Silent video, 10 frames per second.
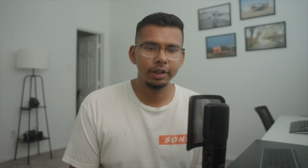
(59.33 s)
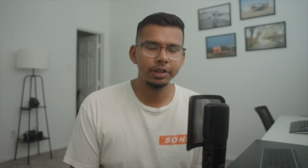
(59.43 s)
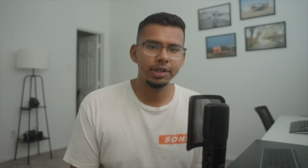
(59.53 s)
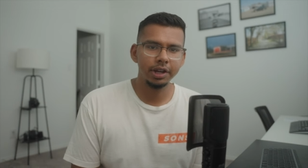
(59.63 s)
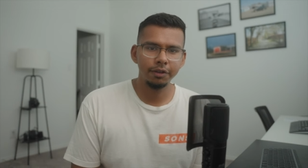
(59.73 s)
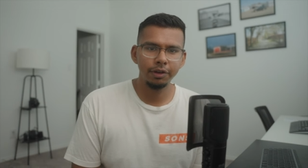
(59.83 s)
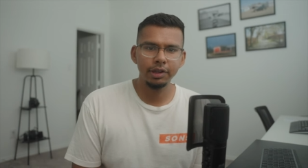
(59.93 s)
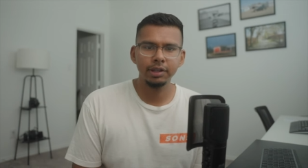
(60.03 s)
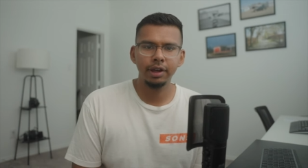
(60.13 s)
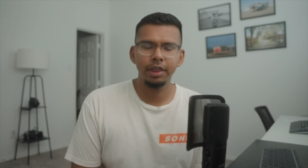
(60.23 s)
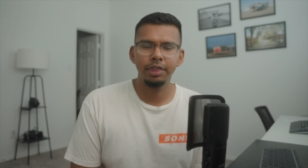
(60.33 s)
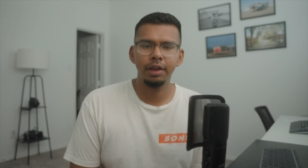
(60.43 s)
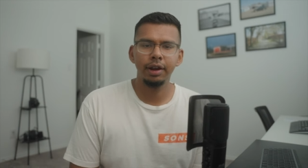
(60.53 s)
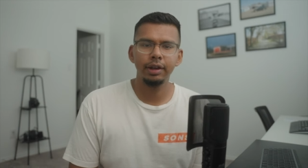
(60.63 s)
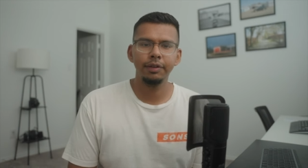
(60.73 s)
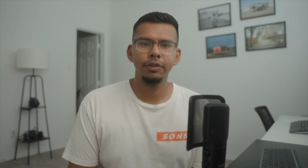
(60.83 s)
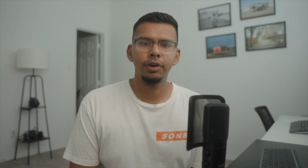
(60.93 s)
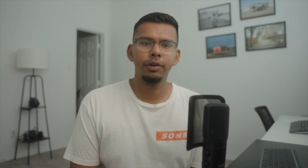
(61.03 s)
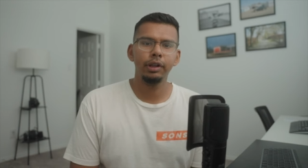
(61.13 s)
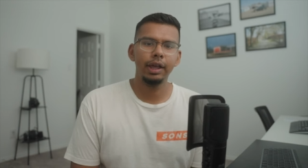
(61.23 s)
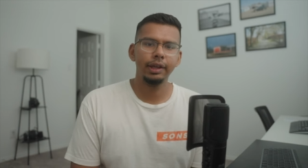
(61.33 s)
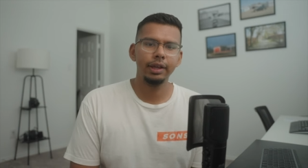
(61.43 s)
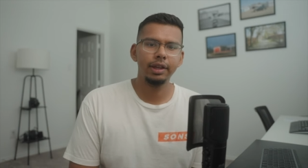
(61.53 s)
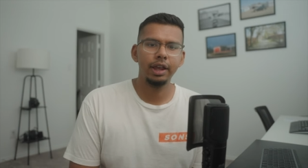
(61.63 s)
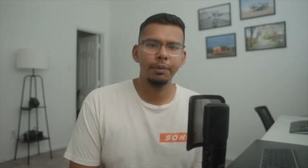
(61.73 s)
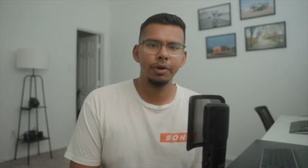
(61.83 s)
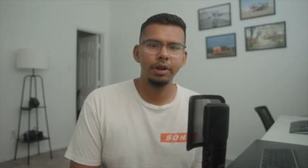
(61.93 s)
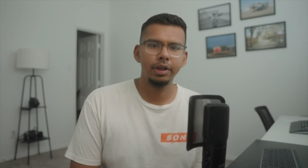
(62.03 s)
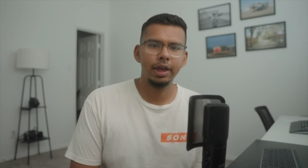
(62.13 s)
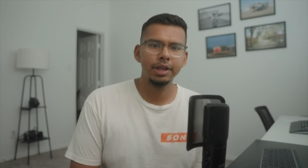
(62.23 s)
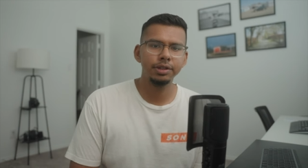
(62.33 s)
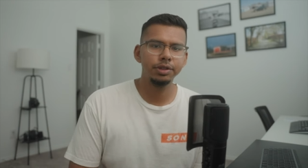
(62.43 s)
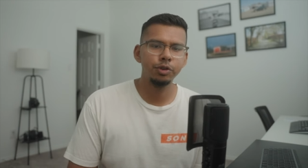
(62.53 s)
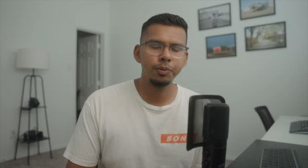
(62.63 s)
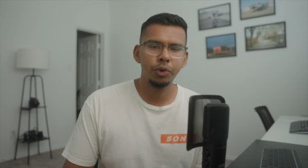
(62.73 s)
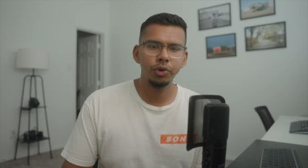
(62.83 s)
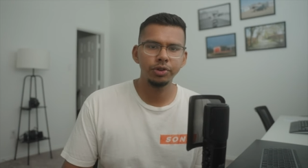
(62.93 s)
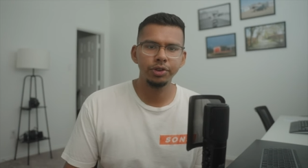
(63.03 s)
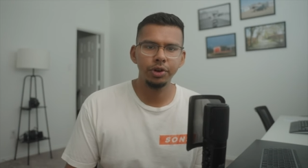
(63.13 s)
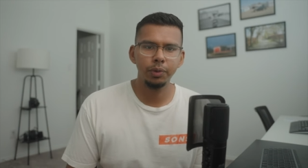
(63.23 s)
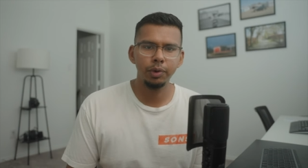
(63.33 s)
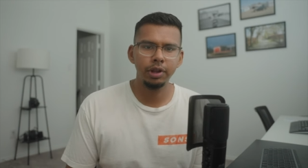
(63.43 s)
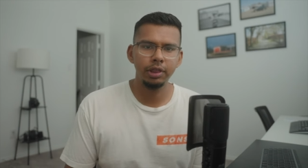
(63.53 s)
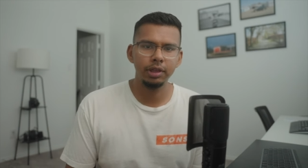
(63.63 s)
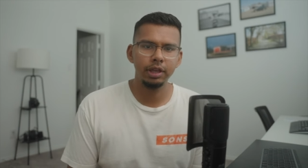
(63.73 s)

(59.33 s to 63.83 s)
And the second reason I thought I'd never own a Leica camera has to do more so with the